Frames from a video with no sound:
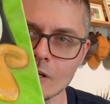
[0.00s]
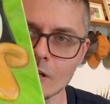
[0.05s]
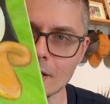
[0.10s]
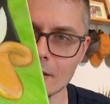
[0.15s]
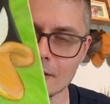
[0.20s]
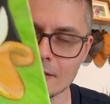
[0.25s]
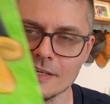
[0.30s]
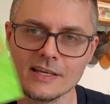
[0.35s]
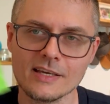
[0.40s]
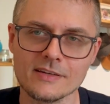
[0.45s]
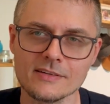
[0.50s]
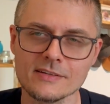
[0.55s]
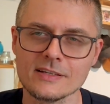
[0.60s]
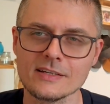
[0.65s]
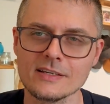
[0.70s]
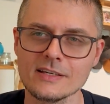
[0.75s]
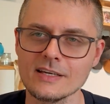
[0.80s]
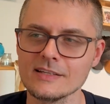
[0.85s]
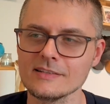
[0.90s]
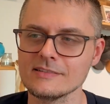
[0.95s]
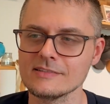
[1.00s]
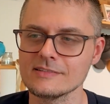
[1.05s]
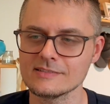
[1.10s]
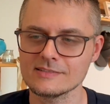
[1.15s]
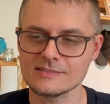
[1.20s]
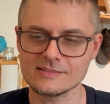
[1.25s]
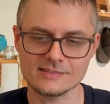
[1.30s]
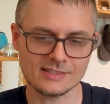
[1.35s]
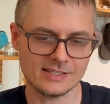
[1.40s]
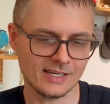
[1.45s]
again,
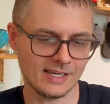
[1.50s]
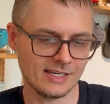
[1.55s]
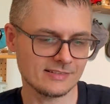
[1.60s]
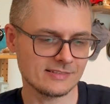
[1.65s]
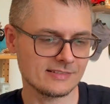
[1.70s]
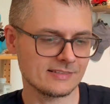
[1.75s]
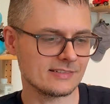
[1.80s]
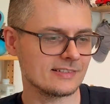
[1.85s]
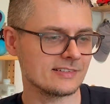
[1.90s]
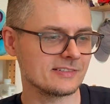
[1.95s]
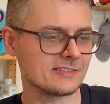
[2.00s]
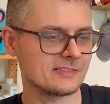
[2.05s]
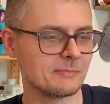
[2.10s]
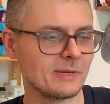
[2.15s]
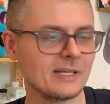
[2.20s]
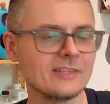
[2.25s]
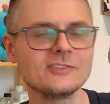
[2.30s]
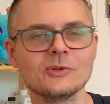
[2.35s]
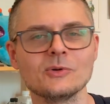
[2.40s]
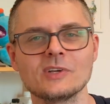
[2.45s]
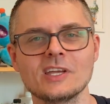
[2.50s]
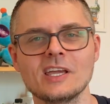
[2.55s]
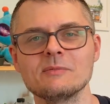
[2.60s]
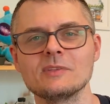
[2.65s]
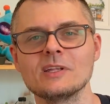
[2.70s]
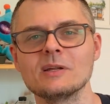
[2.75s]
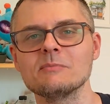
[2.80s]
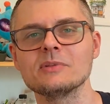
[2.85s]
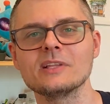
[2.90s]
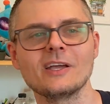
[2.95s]
it's this mental game
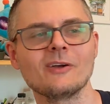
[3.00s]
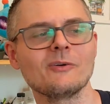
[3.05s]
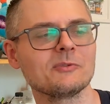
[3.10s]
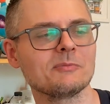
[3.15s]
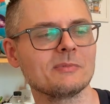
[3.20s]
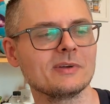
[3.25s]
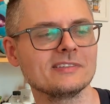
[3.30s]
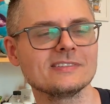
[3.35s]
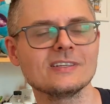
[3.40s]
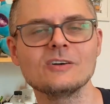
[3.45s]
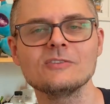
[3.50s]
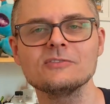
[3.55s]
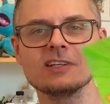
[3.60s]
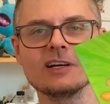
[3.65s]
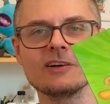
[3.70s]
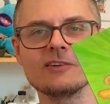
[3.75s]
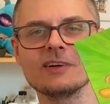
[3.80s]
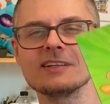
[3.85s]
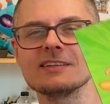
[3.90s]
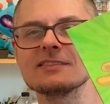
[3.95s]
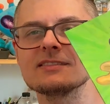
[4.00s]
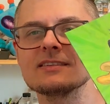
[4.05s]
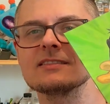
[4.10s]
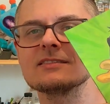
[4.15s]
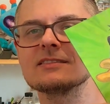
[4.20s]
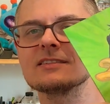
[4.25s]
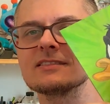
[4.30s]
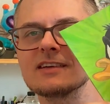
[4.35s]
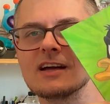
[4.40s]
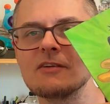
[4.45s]
that I'm playing with myself now, right?
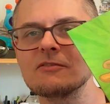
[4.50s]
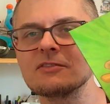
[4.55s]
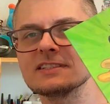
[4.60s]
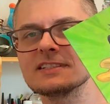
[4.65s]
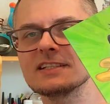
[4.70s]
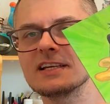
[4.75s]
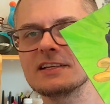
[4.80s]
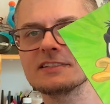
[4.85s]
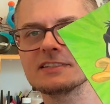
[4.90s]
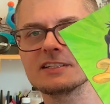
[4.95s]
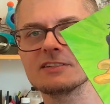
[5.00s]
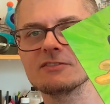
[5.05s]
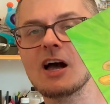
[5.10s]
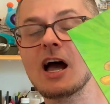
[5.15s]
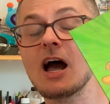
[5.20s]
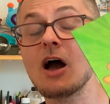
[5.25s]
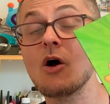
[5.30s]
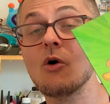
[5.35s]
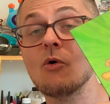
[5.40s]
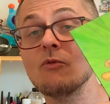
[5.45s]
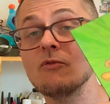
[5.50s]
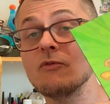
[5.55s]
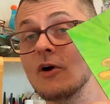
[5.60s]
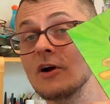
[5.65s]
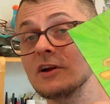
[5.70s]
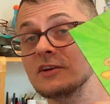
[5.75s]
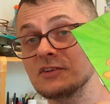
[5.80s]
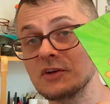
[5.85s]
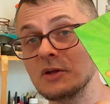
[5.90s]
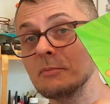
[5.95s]
This conversation of how
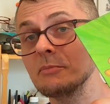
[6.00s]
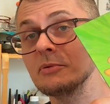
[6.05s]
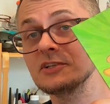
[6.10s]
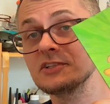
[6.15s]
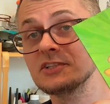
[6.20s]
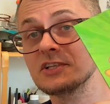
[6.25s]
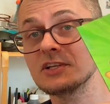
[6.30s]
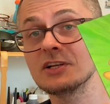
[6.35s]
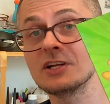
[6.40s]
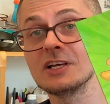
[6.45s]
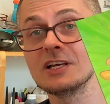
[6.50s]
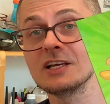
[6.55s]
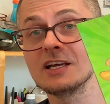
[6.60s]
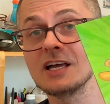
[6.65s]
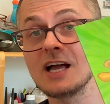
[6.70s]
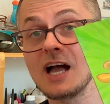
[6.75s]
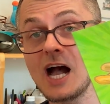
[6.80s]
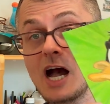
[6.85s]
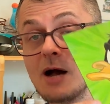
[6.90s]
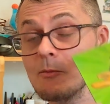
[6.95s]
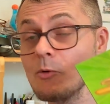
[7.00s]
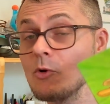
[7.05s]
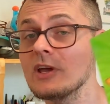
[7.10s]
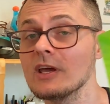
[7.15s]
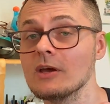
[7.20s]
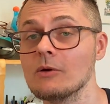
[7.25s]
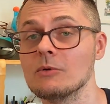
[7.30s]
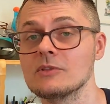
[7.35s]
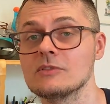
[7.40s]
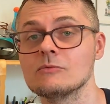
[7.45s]
far should I push it. I'm
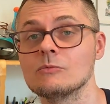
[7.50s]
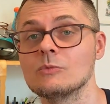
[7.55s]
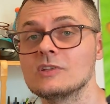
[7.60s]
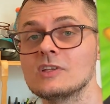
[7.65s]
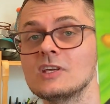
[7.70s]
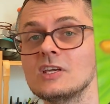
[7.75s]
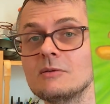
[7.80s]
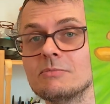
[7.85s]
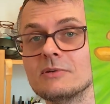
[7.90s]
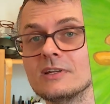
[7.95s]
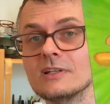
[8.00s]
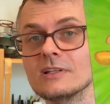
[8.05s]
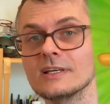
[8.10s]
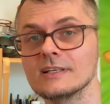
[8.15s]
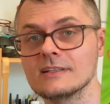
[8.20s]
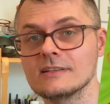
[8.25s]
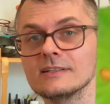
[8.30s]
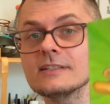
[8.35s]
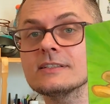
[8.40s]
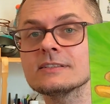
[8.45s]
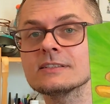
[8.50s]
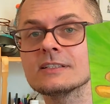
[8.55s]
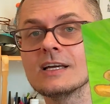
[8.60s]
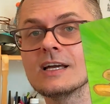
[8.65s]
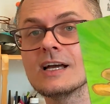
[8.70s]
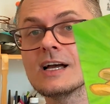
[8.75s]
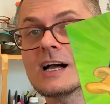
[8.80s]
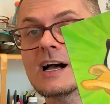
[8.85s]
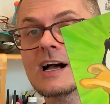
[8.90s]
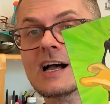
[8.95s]
okay with keeping it like this.
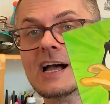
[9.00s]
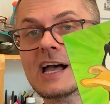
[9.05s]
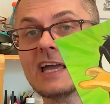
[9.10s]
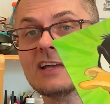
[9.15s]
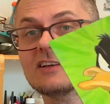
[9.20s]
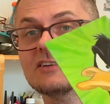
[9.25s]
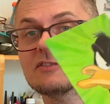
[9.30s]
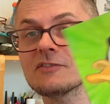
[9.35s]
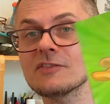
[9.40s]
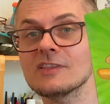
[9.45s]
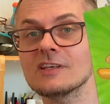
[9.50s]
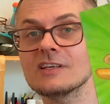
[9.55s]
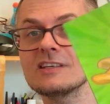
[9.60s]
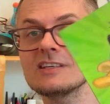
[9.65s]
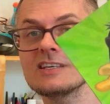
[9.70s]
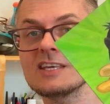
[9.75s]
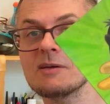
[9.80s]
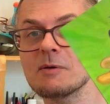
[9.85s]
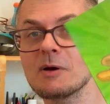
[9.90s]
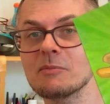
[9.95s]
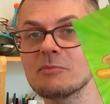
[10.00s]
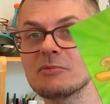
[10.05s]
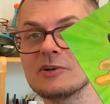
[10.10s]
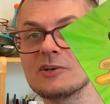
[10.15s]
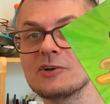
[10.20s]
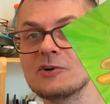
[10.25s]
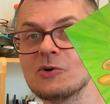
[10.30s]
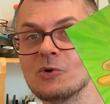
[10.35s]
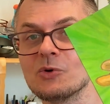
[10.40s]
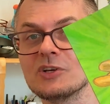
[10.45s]
I actually think he came out pretty
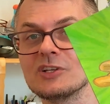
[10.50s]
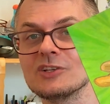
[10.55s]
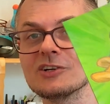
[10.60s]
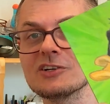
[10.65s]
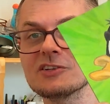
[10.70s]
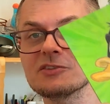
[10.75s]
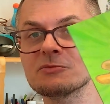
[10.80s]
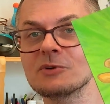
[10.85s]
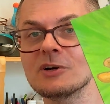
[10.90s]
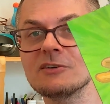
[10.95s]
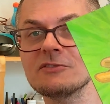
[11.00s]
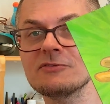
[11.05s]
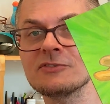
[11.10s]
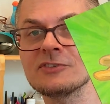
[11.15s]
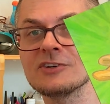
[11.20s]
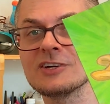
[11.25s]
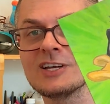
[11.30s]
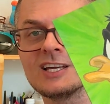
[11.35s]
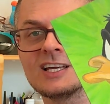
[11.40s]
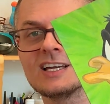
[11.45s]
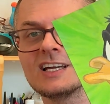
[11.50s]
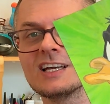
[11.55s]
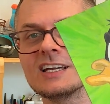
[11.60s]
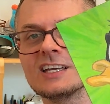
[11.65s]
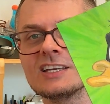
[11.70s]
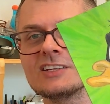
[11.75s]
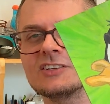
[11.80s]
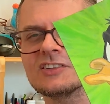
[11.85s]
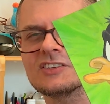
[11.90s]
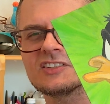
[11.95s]
cool. He looks rough.
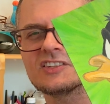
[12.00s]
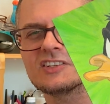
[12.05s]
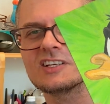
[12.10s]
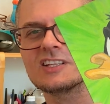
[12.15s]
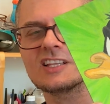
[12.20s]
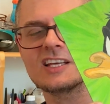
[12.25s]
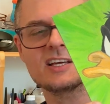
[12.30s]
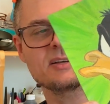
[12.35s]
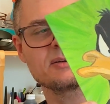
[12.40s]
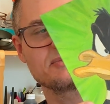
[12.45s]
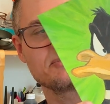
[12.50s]
He doesn't look like